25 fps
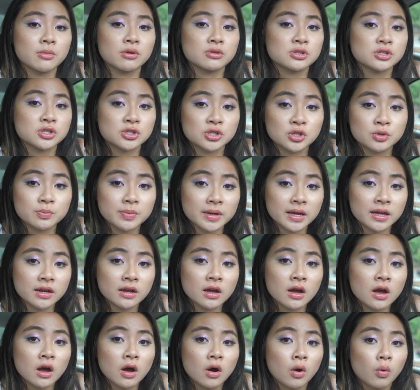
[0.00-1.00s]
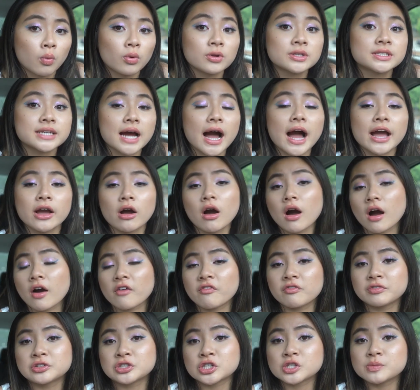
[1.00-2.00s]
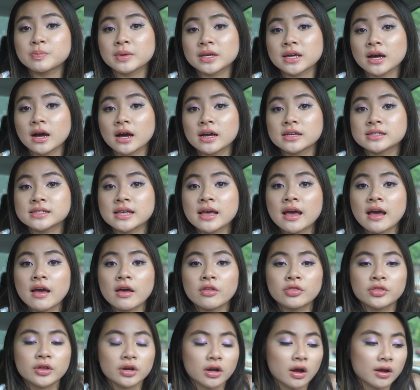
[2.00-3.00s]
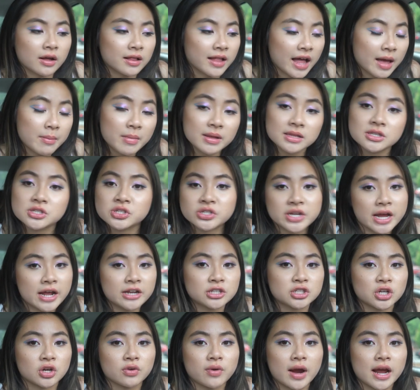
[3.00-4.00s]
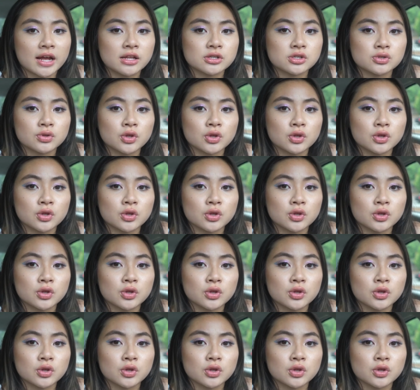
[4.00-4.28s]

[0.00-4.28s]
the most stupid, will die off just because the climate's changing, right?